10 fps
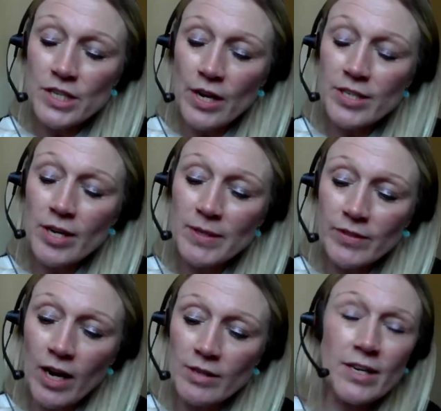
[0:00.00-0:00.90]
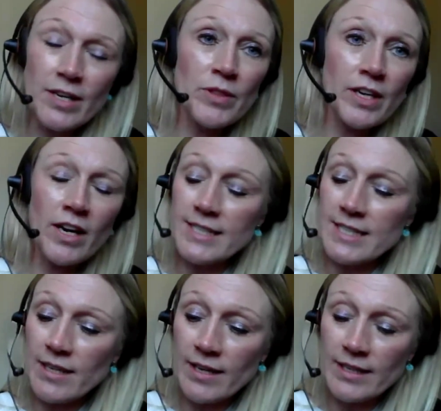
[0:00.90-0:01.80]
no, in terms of, I start with the
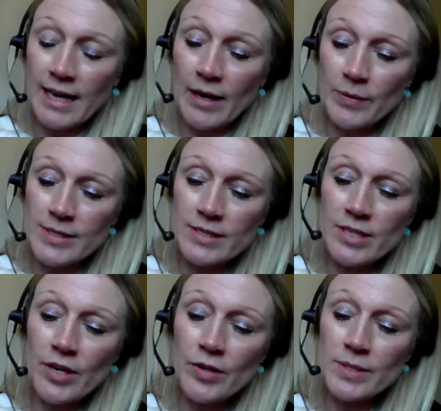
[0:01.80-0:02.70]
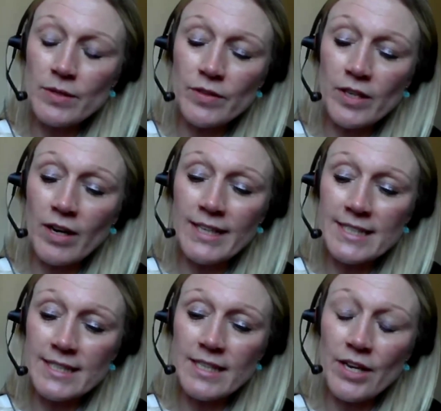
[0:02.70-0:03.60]
guided learning hours. In terms of
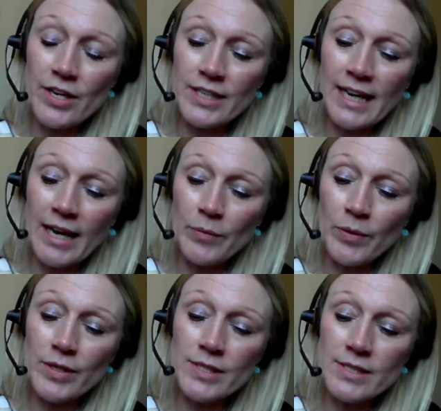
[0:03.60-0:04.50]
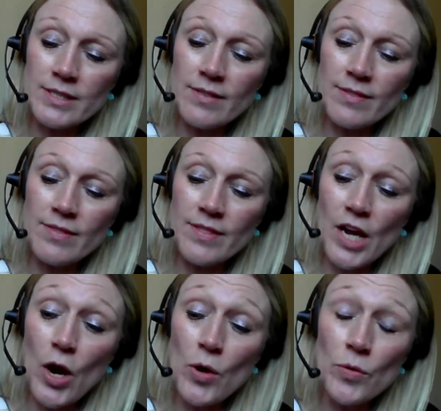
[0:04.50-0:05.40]
guided learning hours,
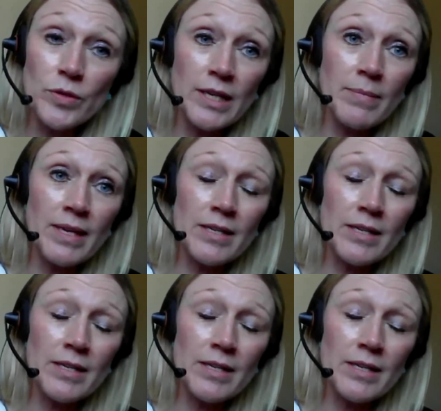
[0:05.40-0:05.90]
the only